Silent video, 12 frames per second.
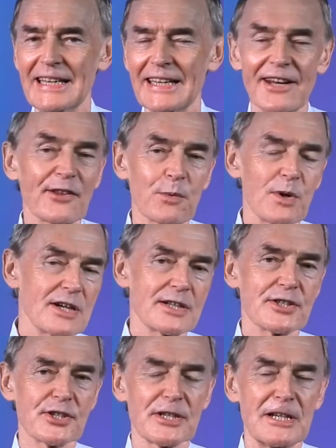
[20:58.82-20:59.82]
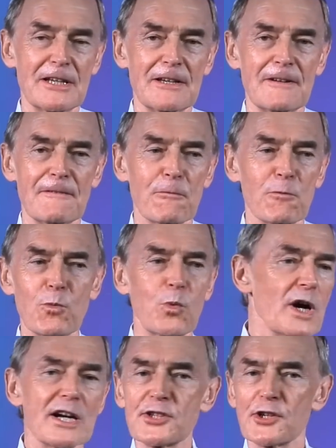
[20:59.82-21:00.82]
in other words,
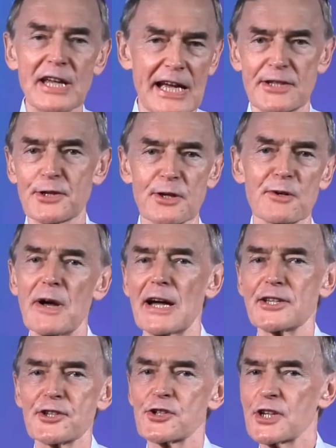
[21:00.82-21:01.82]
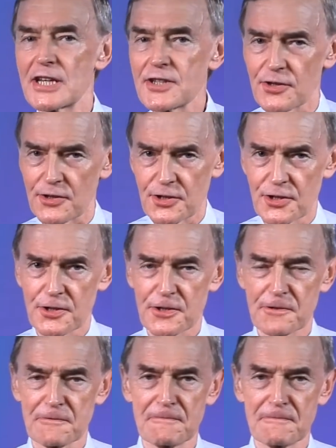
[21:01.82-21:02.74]
where'd you categorize Jesus?